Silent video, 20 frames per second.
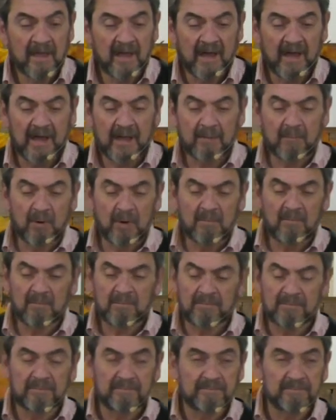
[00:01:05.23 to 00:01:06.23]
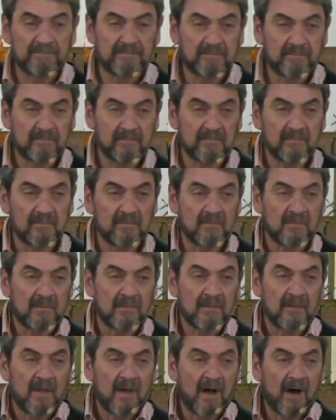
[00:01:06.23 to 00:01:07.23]
Abram,
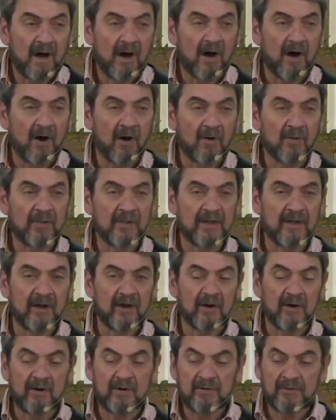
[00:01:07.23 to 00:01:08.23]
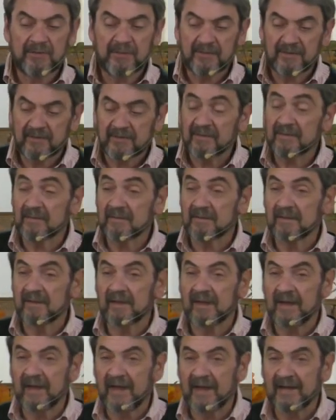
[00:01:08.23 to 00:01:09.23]
all the earth,
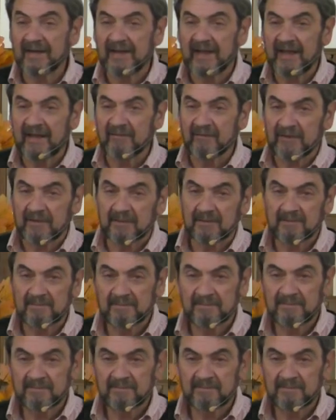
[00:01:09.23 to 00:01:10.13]
and David.